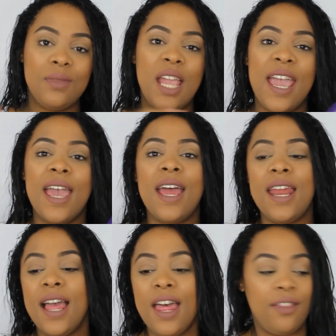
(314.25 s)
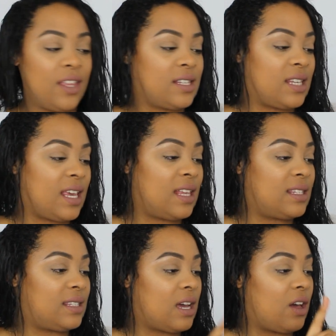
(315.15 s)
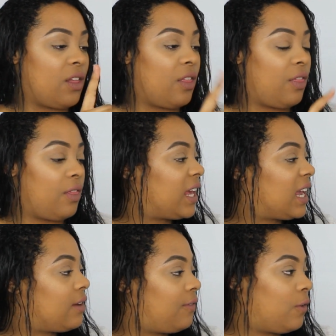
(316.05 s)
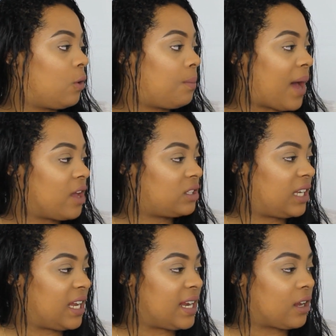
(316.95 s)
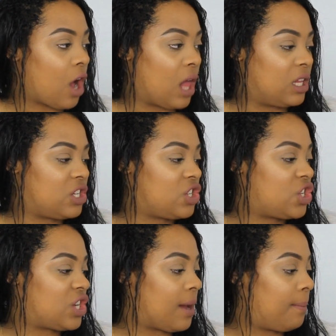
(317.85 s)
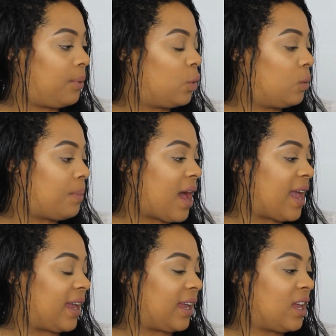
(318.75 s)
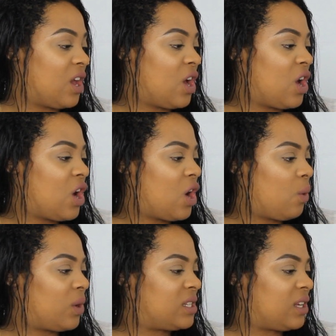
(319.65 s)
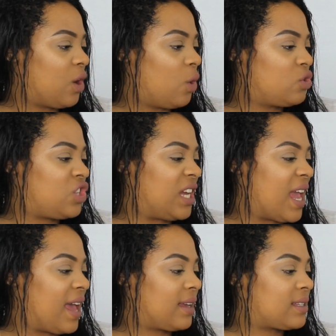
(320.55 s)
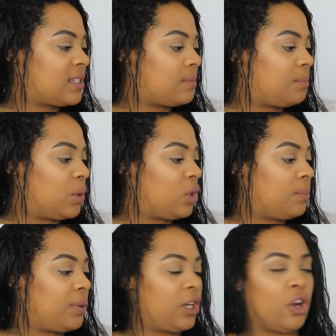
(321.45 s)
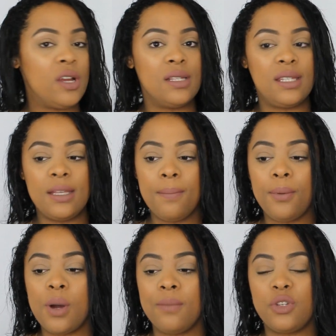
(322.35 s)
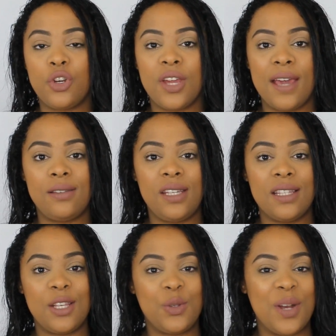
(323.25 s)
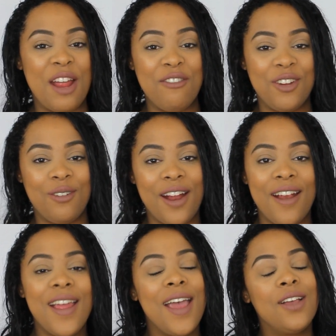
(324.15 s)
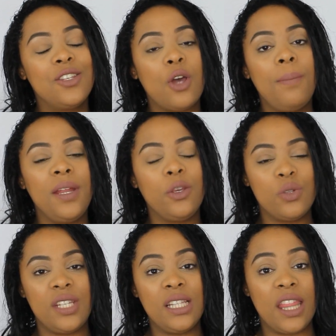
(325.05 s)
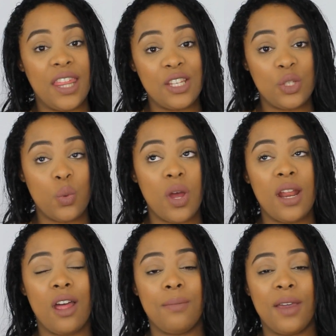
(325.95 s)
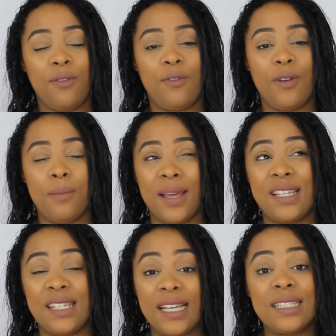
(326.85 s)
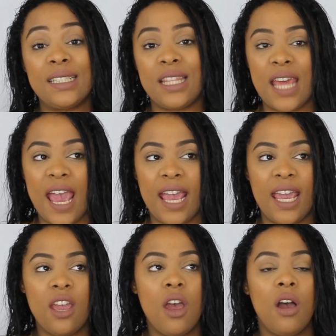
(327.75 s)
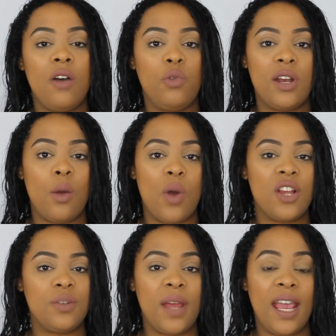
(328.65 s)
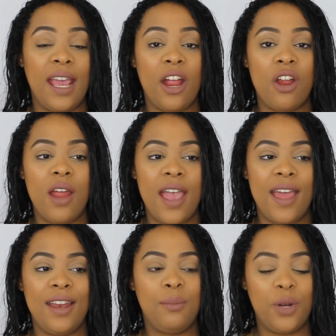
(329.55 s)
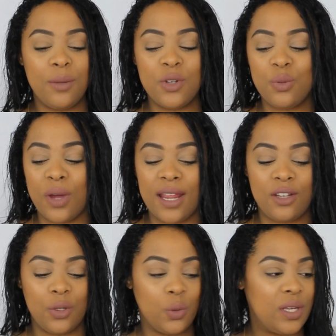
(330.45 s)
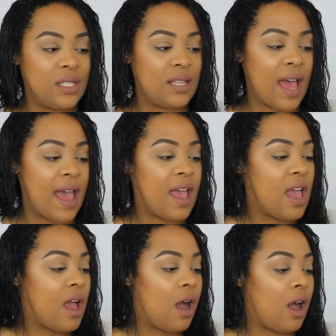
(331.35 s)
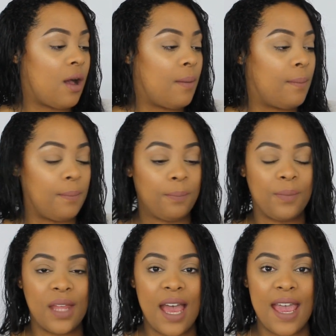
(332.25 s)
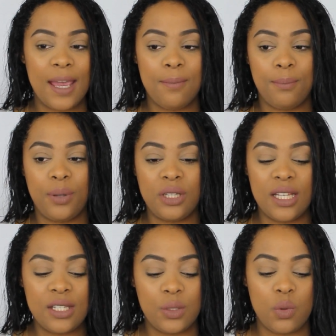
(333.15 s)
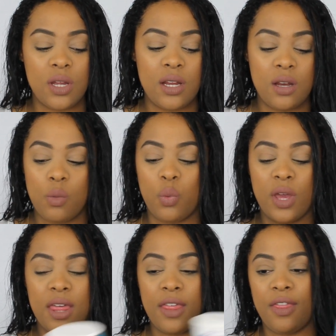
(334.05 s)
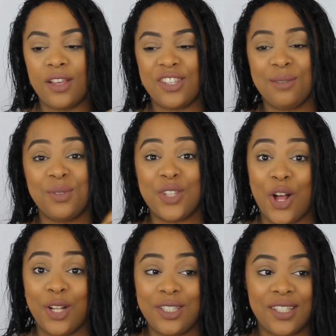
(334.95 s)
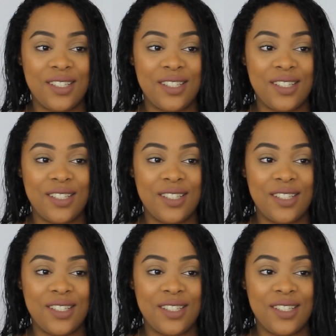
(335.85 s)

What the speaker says: and this is the Thick and Full Biotin and Collagen Shampoo by, what is it, OGX, Beauty Pure and Simple. I'm sure you guys seen this one everywhere. So I've been using this one on my 6th day of when I wash my hair, and pretty much what I do is that I put this one with some salt.